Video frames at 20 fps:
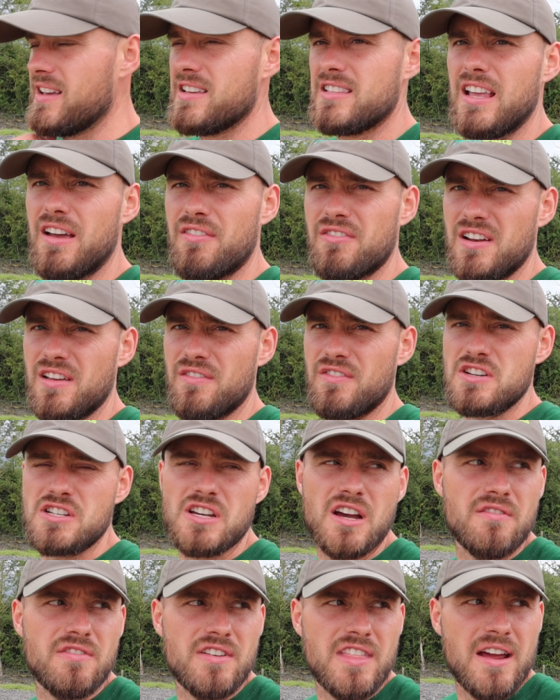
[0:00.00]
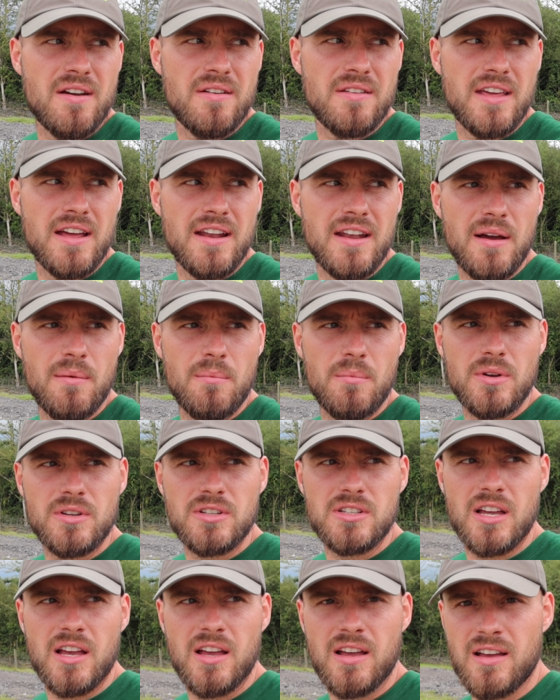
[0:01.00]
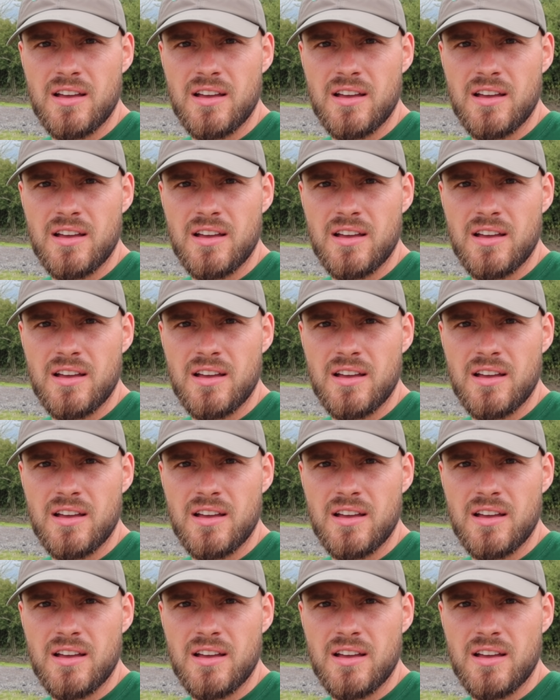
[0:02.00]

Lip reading: there's definitely fish over there in their numbers.